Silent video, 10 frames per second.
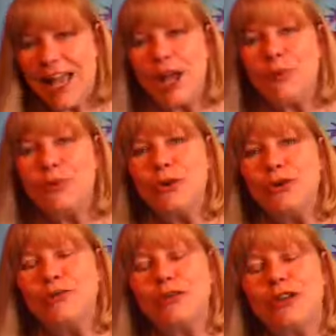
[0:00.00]
I
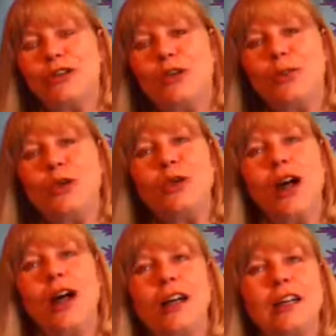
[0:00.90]
moved to the
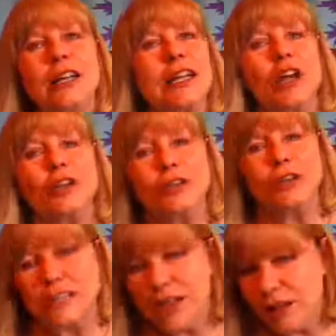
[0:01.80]
bucolic
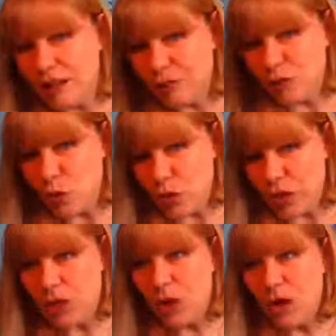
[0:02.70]
countryside of
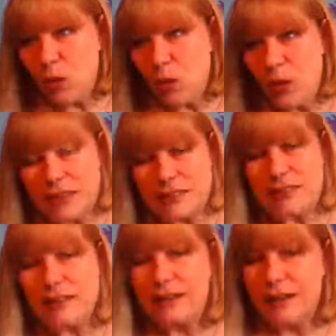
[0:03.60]
northwest
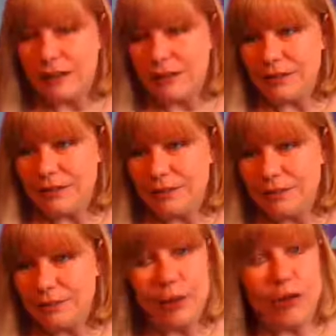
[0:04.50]
Connecticut.
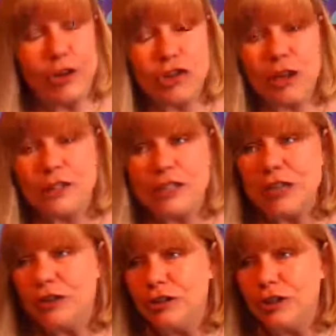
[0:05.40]
Married a John
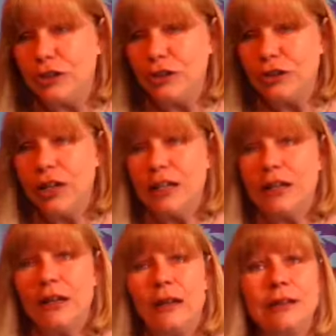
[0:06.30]
Deere dealer,
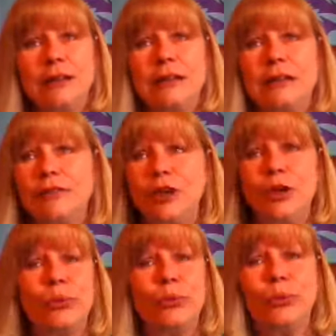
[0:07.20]
lived in a
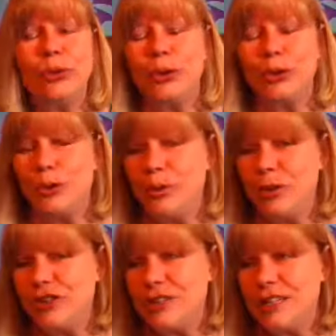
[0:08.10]
rural
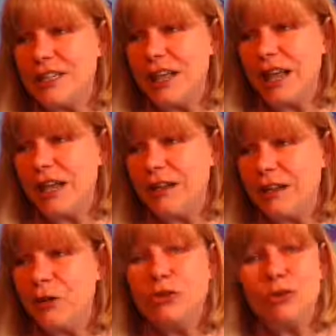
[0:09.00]
community, and
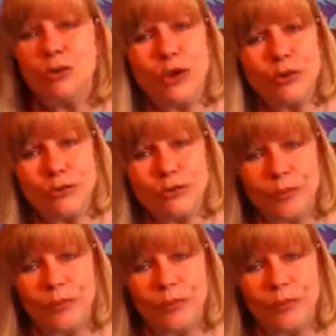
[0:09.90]
it was wonderful.